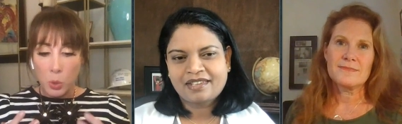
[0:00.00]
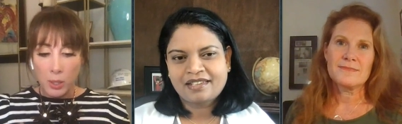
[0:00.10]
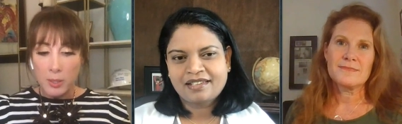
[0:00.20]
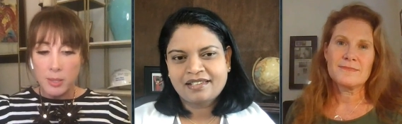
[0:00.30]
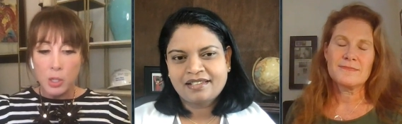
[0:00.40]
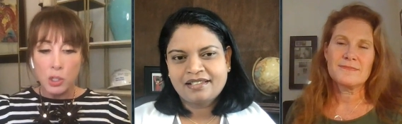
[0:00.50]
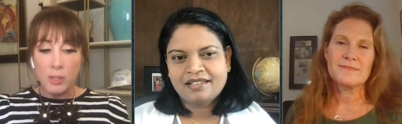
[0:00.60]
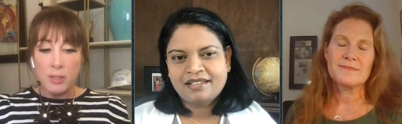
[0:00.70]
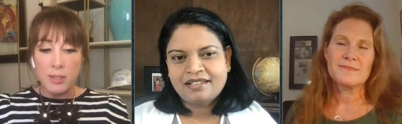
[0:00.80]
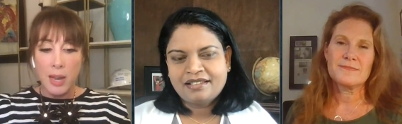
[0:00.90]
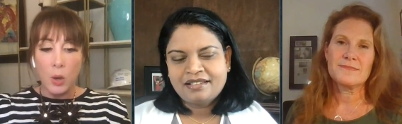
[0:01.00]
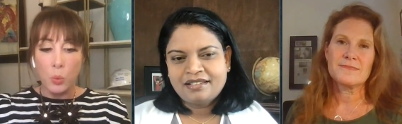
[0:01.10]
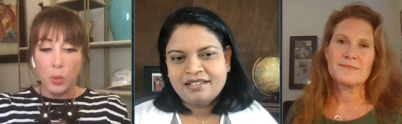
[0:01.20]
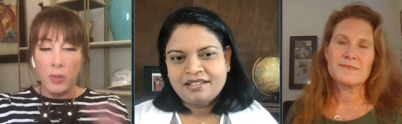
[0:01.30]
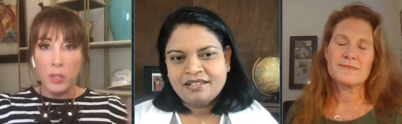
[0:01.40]
Speaker 1: organizations
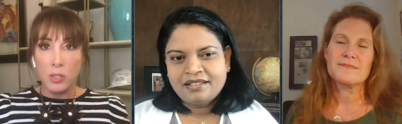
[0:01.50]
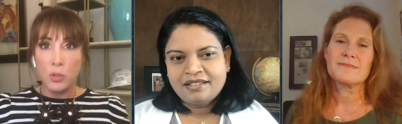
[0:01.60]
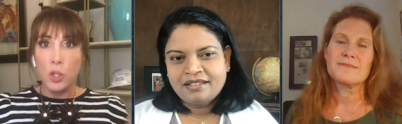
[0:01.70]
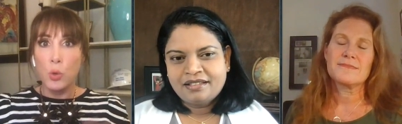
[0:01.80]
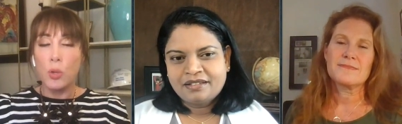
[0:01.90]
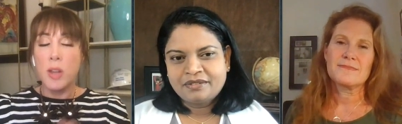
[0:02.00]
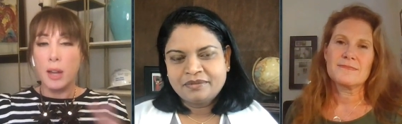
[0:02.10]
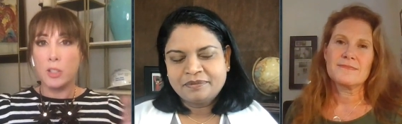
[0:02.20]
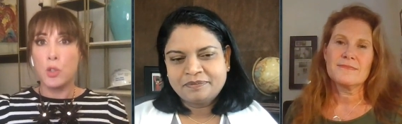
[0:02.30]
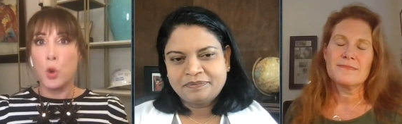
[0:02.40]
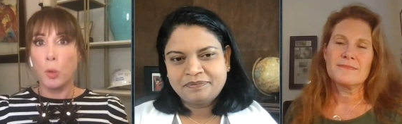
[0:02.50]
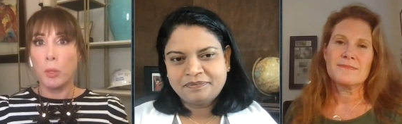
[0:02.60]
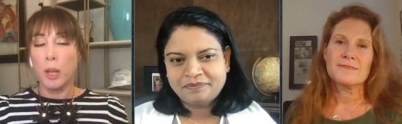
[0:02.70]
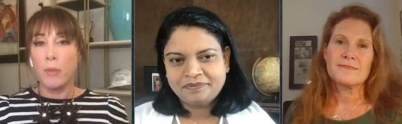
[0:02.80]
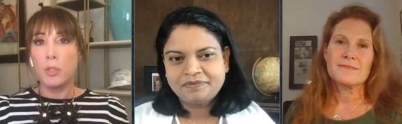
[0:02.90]
now in this new next
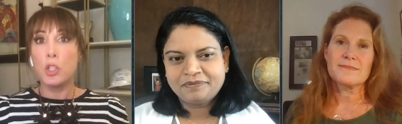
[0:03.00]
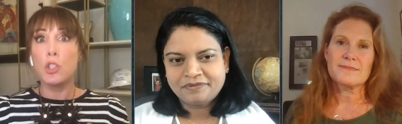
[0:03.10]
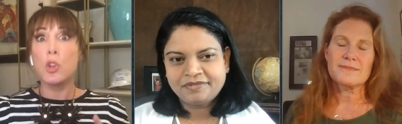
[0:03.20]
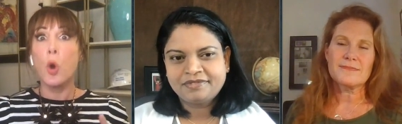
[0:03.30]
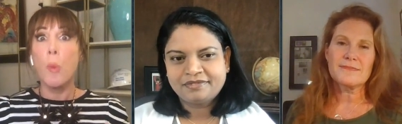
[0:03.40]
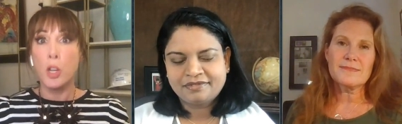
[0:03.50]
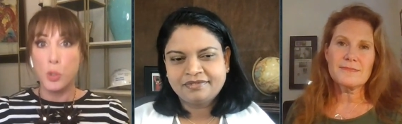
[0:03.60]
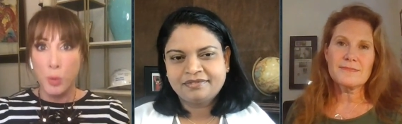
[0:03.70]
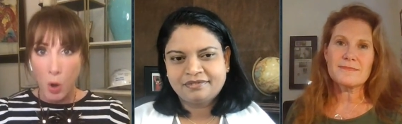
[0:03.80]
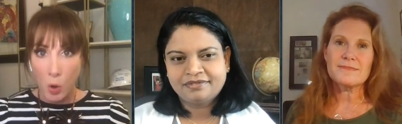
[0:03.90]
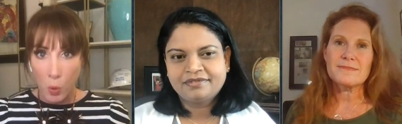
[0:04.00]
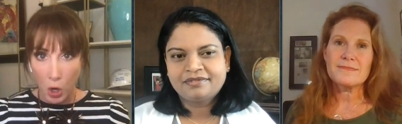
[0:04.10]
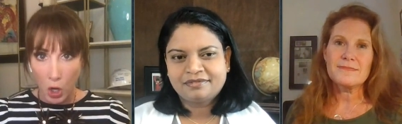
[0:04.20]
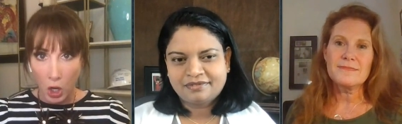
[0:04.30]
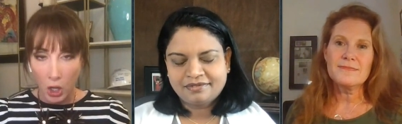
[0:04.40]
normal of so much remote
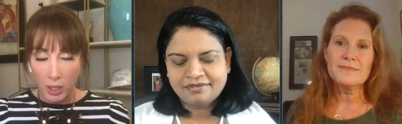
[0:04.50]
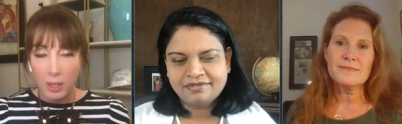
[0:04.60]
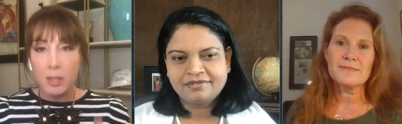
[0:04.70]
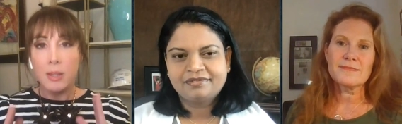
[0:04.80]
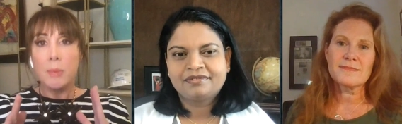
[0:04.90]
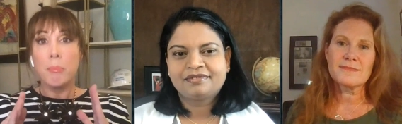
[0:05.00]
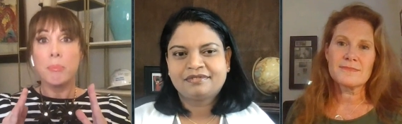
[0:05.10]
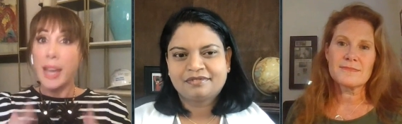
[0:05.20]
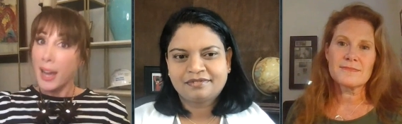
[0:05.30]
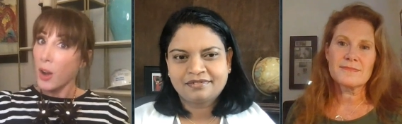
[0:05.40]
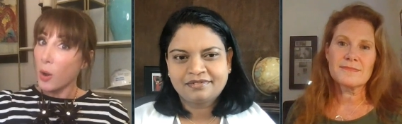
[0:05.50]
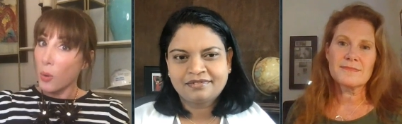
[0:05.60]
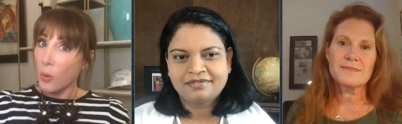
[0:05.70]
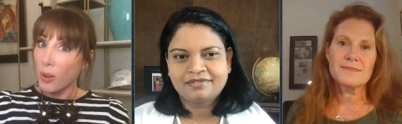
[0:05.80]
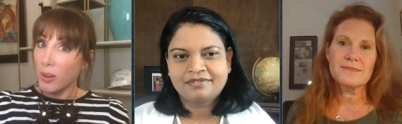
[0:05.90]
work.
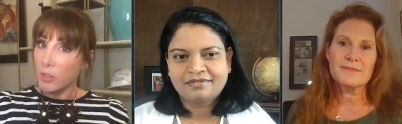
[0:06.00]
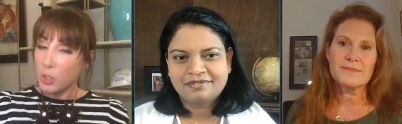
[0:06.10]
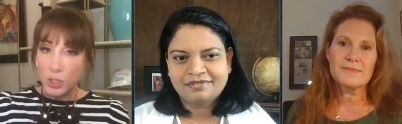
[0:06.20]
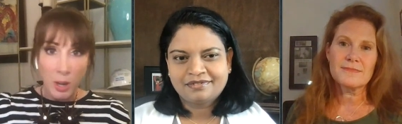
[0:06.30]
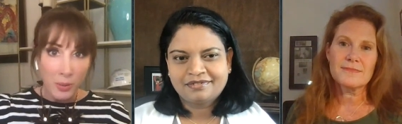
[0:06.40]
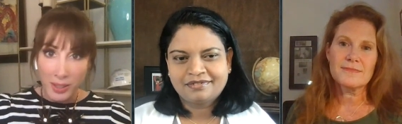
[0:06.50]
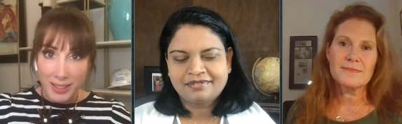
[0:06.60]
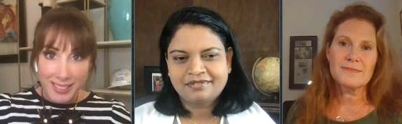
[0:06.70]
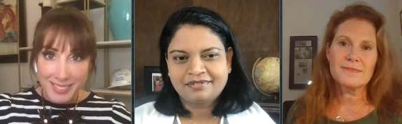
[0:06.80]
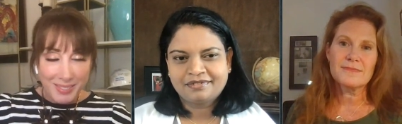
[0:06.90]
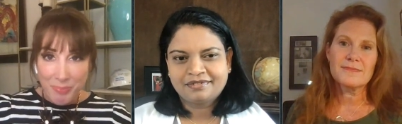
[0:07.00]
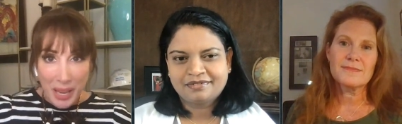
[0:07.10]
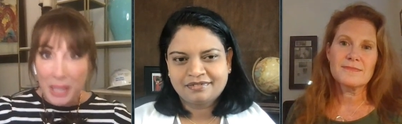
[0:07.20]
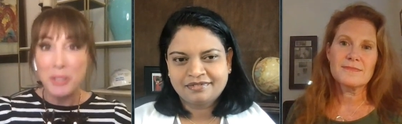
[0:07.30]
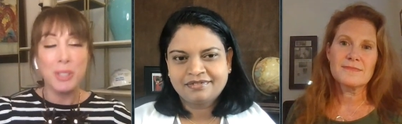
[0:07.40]
Now, just on the
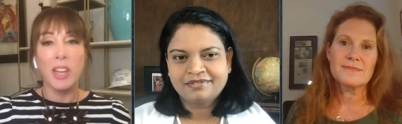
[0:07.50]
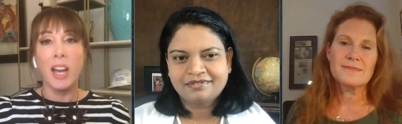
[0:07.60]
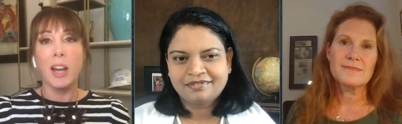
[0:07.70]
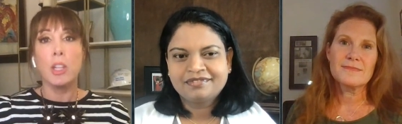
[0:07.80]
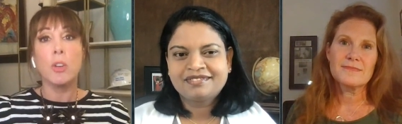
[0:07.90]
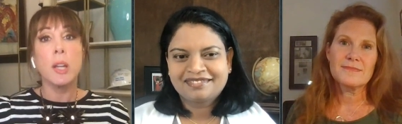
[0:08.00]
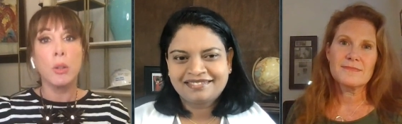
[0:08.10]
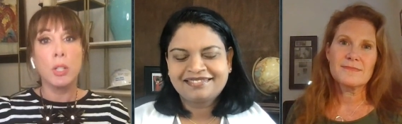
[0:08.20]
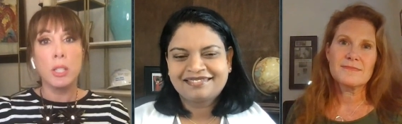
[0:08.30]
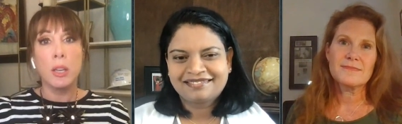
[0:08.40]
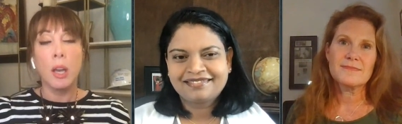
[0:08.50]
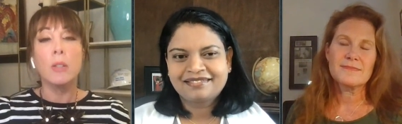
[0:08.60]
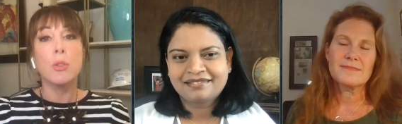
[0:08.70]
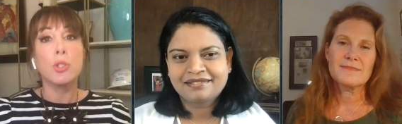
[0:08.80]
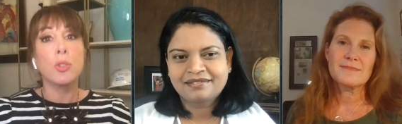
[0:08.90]
heels of that, you're announcing a
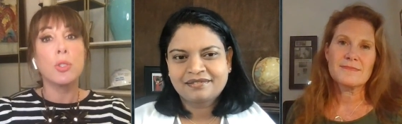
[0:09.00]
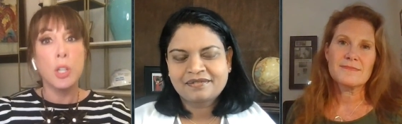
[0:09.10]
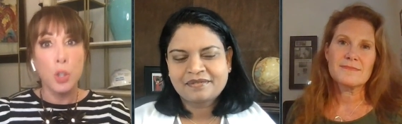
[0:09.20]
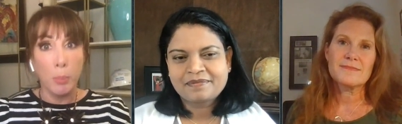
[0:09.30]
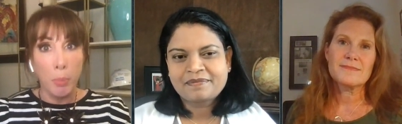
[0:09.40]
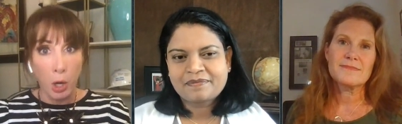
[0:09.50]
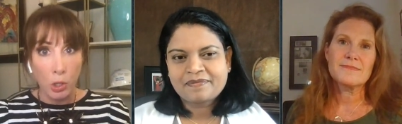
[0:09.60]
new strategic